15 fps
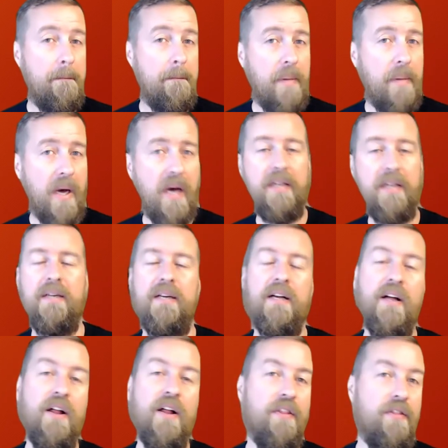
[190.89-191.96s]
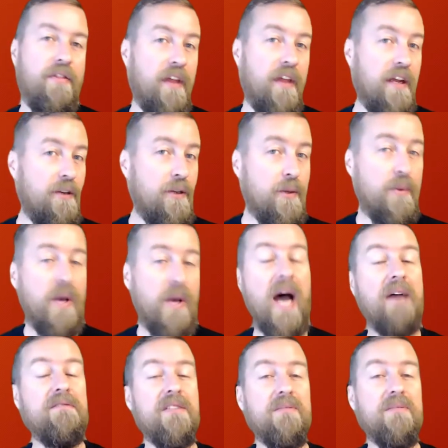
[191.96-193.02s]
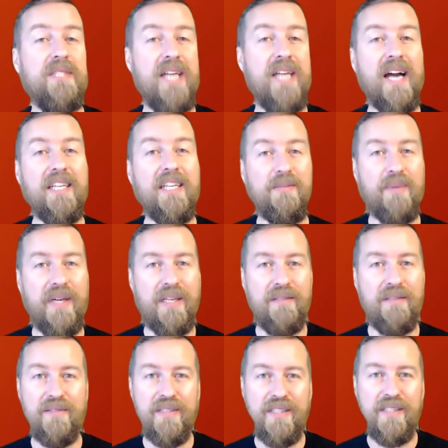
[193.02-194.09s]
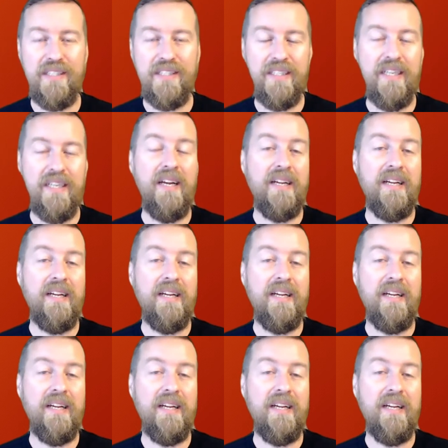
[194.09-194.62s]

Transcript: but they do have some tax benefits.